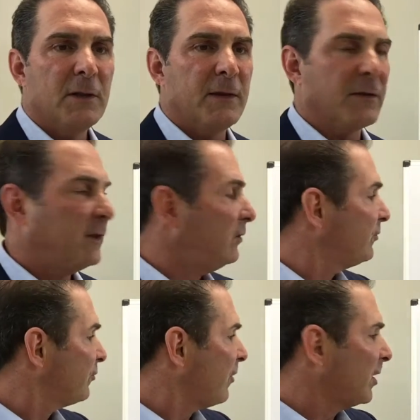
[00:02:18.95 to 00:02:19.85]
Now these
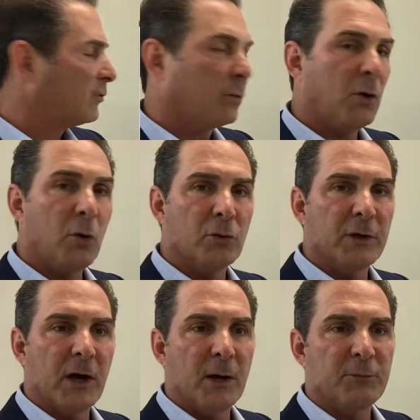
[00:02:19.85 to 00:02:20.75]
trucks will
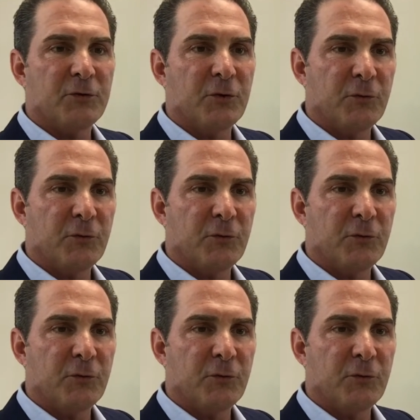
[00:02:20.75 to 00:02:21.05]
hold up to